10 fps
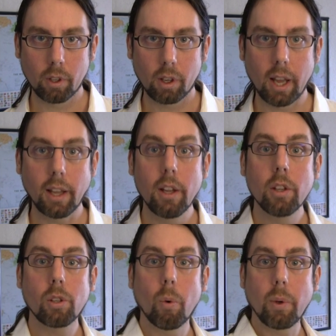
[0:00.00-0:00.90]
Okay,
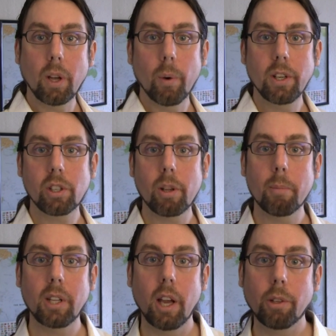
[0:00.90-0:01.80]
so when we go into
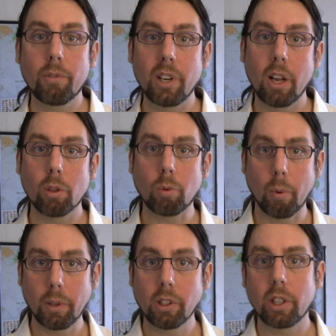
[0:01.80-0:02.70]
some of the other videos
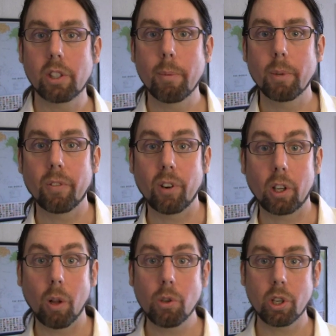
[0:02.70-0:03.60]
where we look at some of the
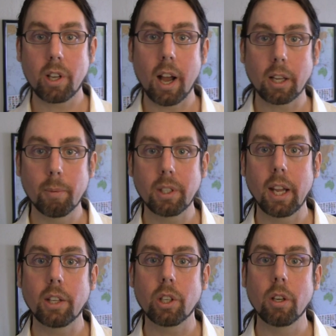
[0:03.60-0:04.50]
foreclosure
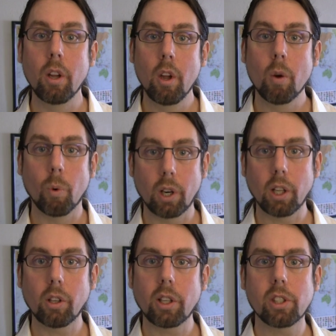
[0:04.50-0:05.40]
documentation, we're going
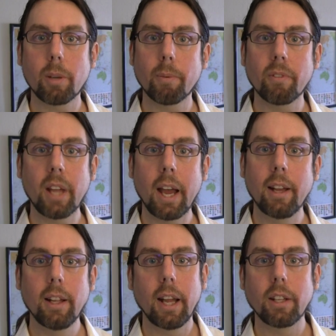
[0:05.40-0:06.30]
to look at some of
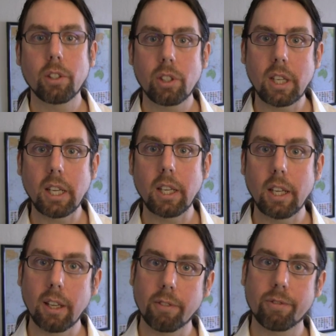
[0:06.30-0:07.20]
that and see
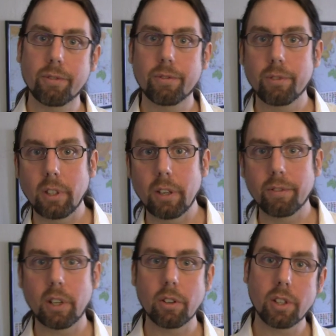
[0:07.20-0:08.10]

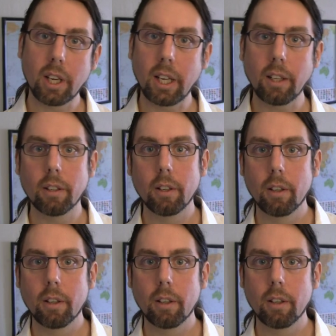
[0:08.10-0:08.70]
if there's any